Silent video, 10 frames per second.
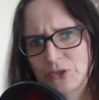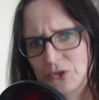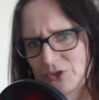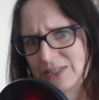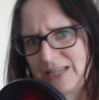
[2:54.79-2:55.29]
which
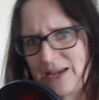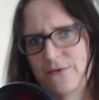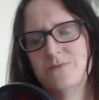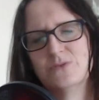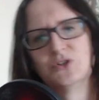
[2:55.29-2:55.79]
doesn't take
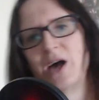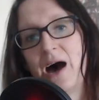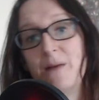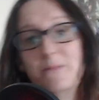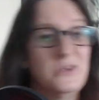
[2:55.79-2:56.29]
very much
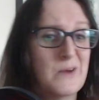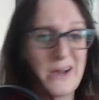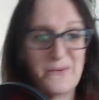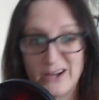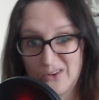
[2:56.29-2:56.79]
time, and you
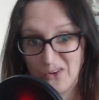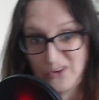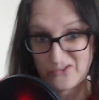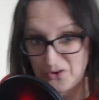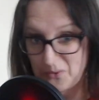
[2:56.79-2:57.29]
might find that
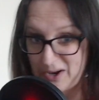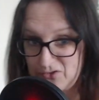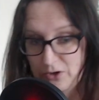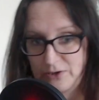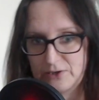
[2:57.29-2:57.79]
there's 2
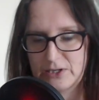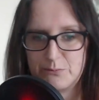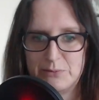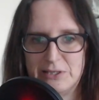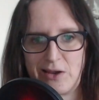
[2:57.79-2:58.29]
asteroids in this
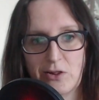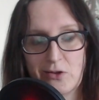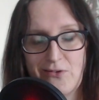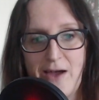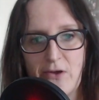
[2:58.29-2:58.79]

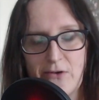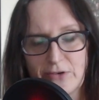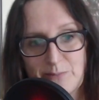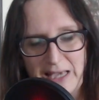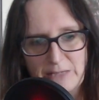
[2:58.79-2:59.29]
particular area of
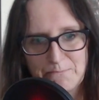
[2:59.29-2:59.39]
space.